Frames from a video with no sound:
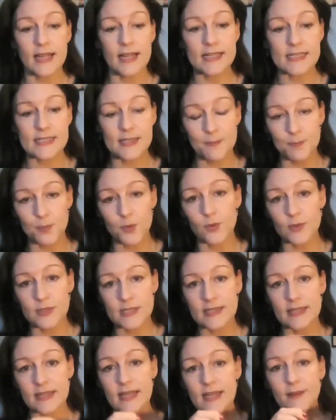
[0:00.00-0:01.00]
it's
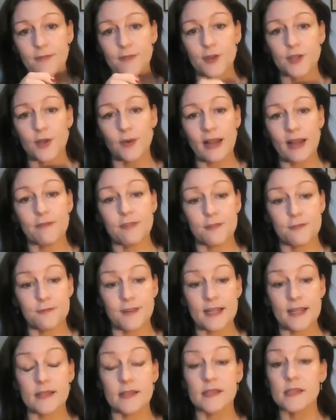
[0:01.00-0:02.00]
important that if you don't have the
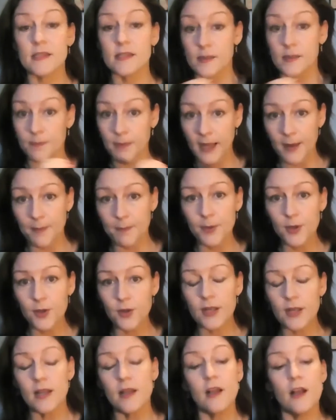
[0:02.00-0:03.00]
funds to buy a
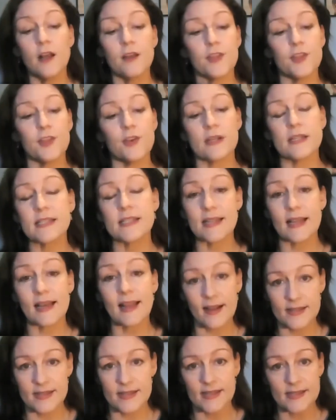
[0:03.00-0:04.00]
book, that you can still
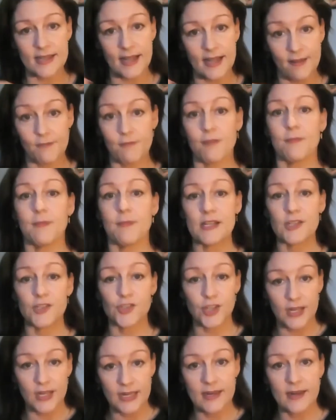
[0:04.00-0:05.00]
access that
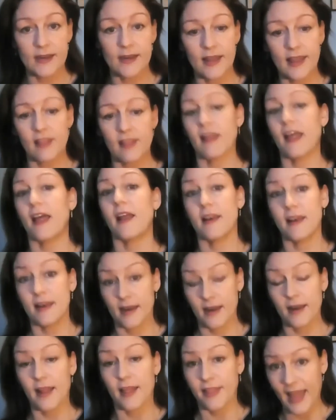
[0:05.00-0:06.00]
information in
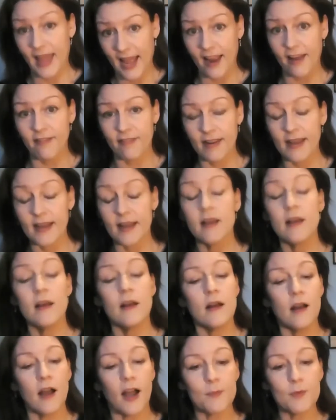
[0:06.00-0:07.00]
another area.
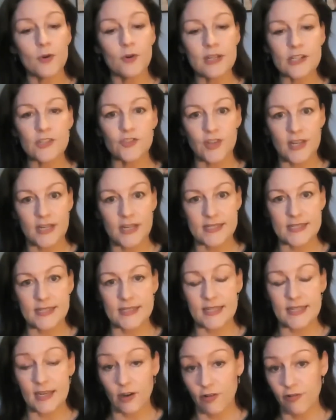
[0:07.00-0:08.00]
I'm not
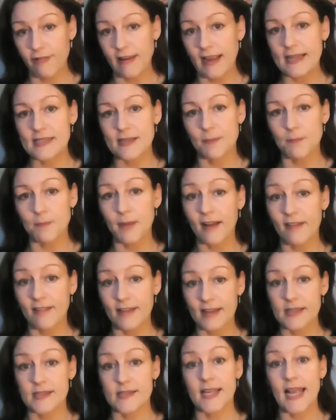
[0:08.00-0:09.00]
interested in creating
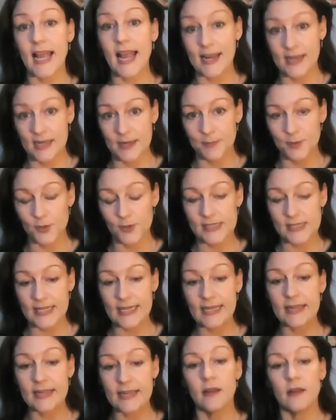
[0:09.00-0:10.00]
barriers to
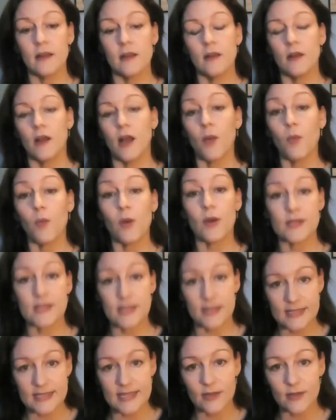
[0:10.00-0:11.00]
anybody. And whilst
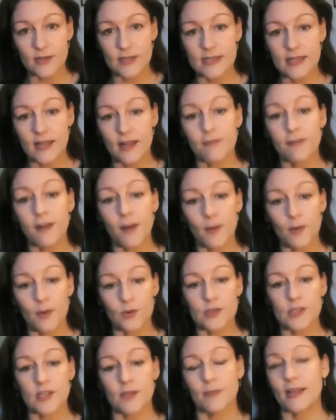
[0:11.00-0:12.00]
I sell stuff, I will
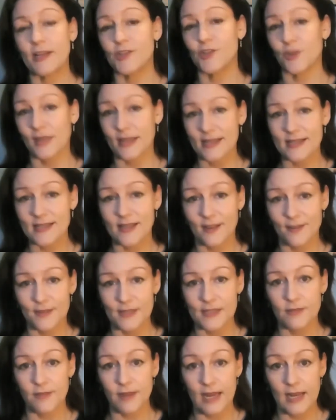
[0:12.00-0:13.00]
also make sure that stuff
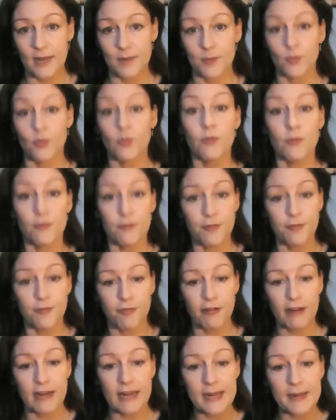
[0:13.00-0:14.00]
is available for
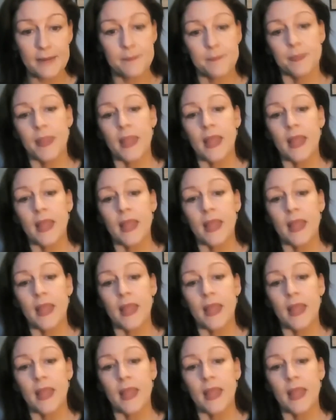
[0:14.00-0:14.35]
free.